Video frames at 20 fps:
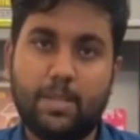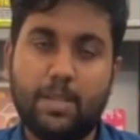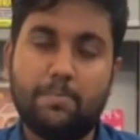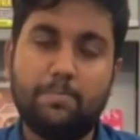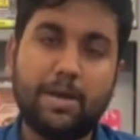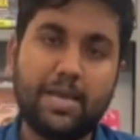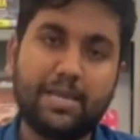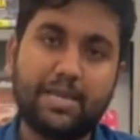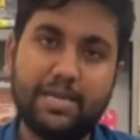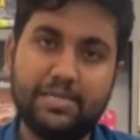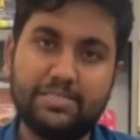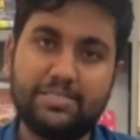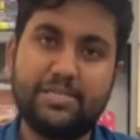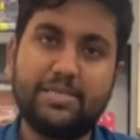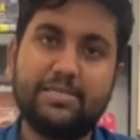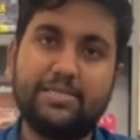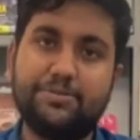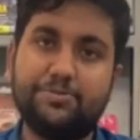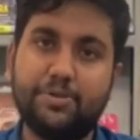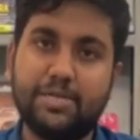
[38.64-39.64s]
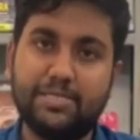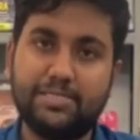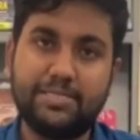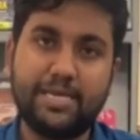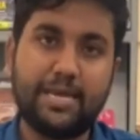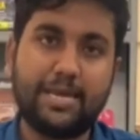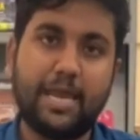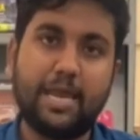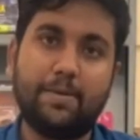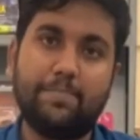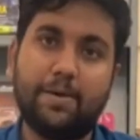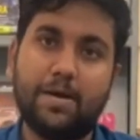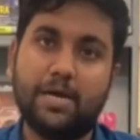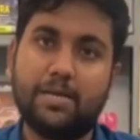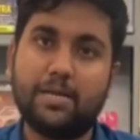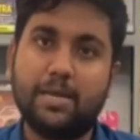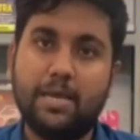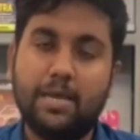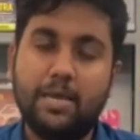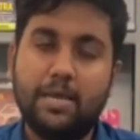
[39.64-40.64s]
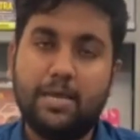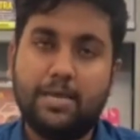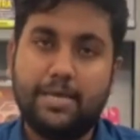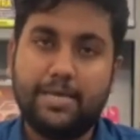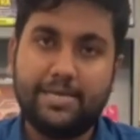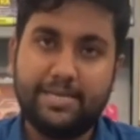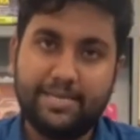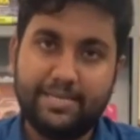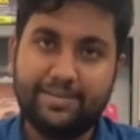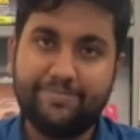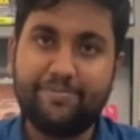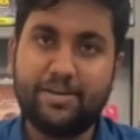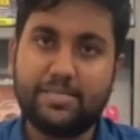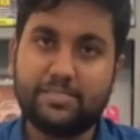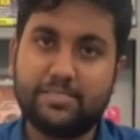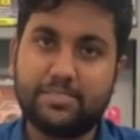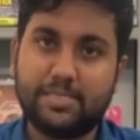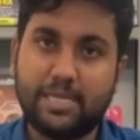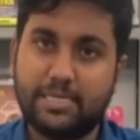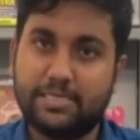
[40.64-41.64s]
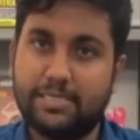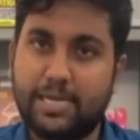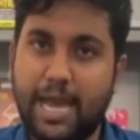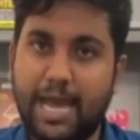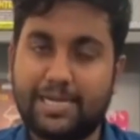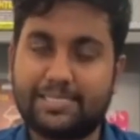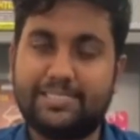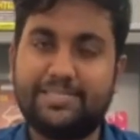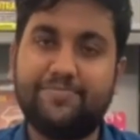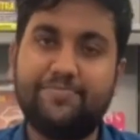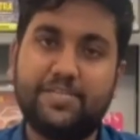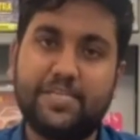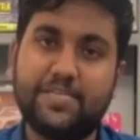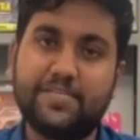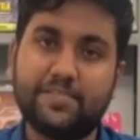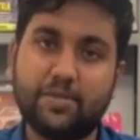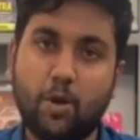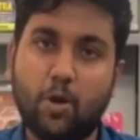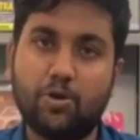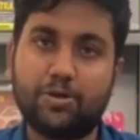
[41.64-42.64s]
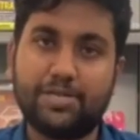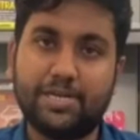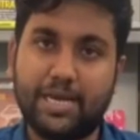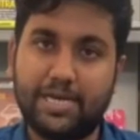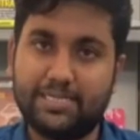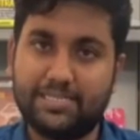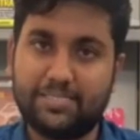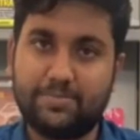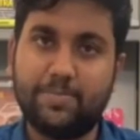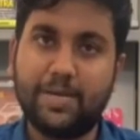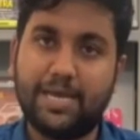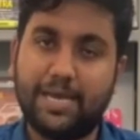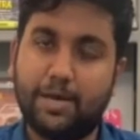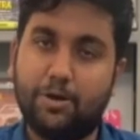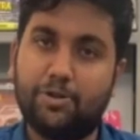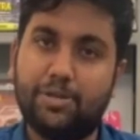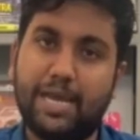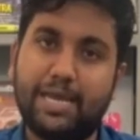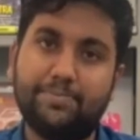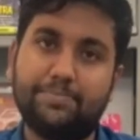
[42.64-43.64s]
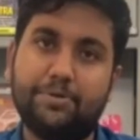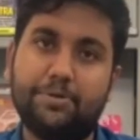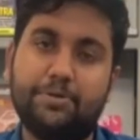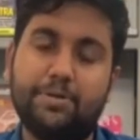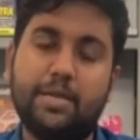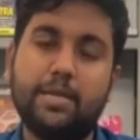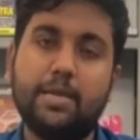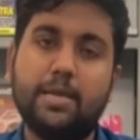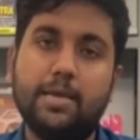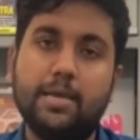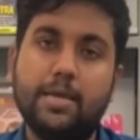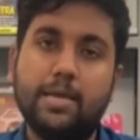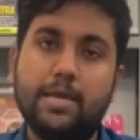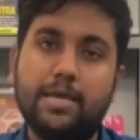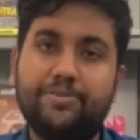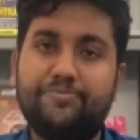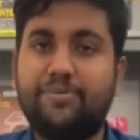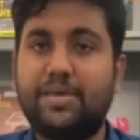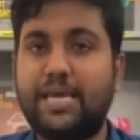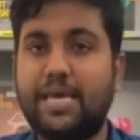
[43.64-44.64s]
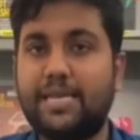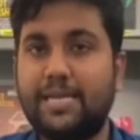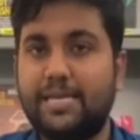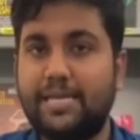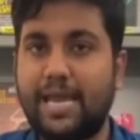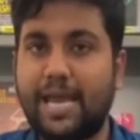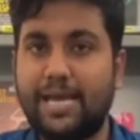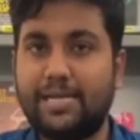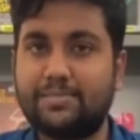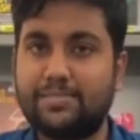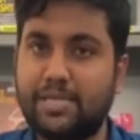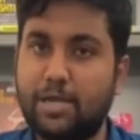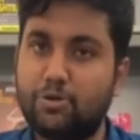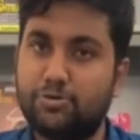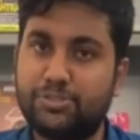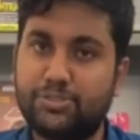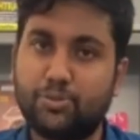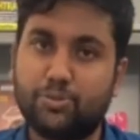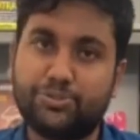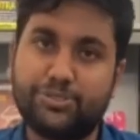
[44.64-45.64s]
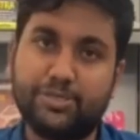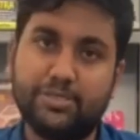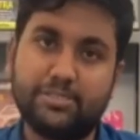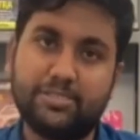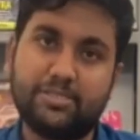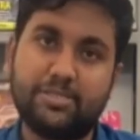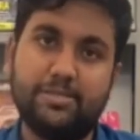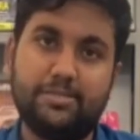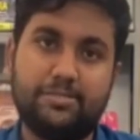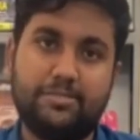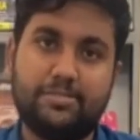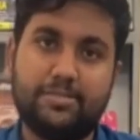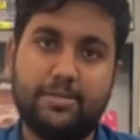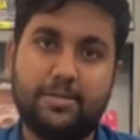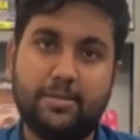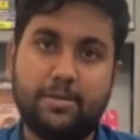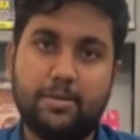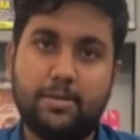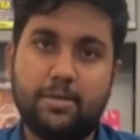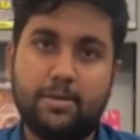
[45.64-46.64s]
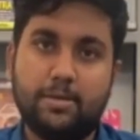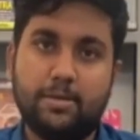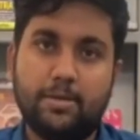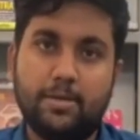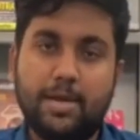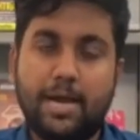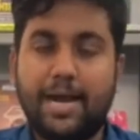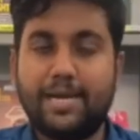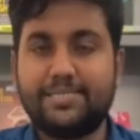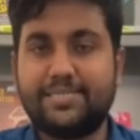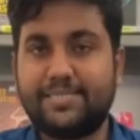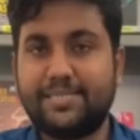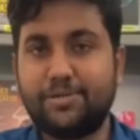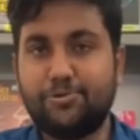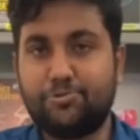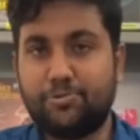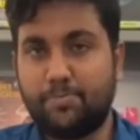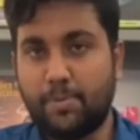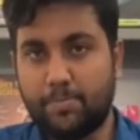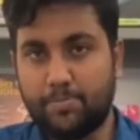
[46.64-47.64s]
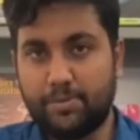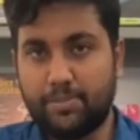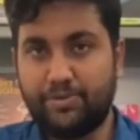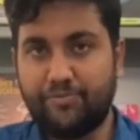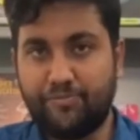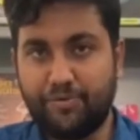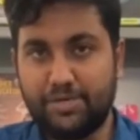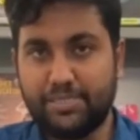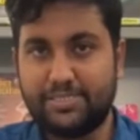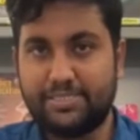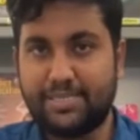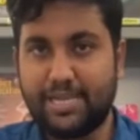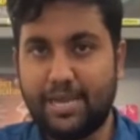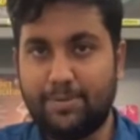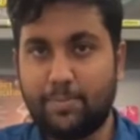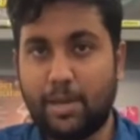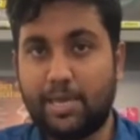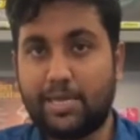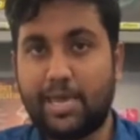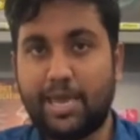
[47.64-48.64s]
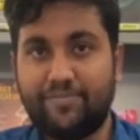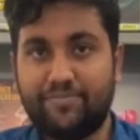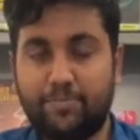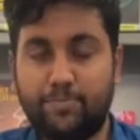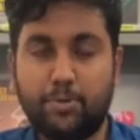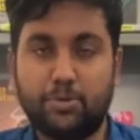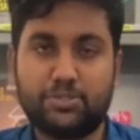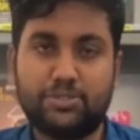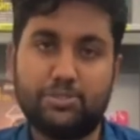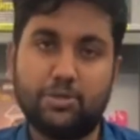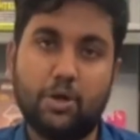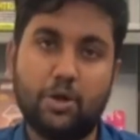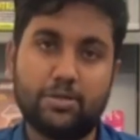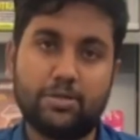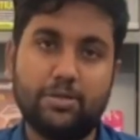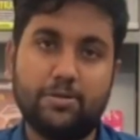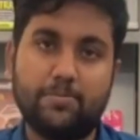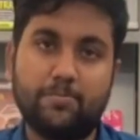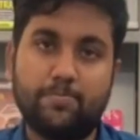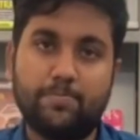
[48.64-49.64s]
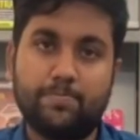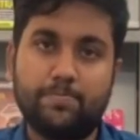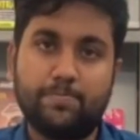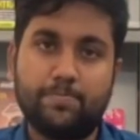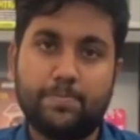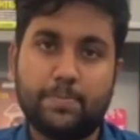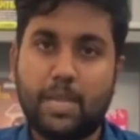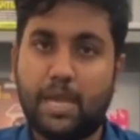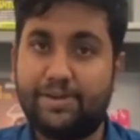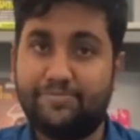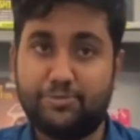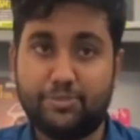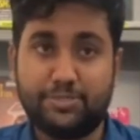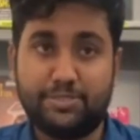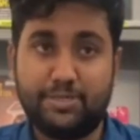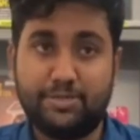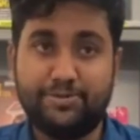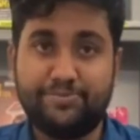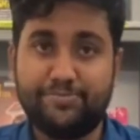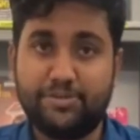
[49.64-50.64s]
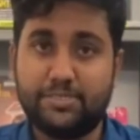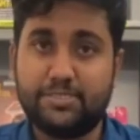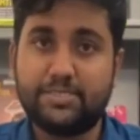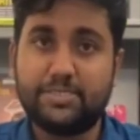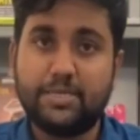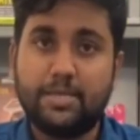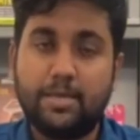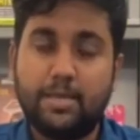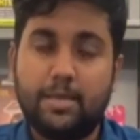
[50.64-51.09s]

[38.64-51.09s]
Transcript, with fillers: By continually taking part in events and activities organized by our library, we can enhance our social skills. I still remember the first time I gave a book talk. I was nervous,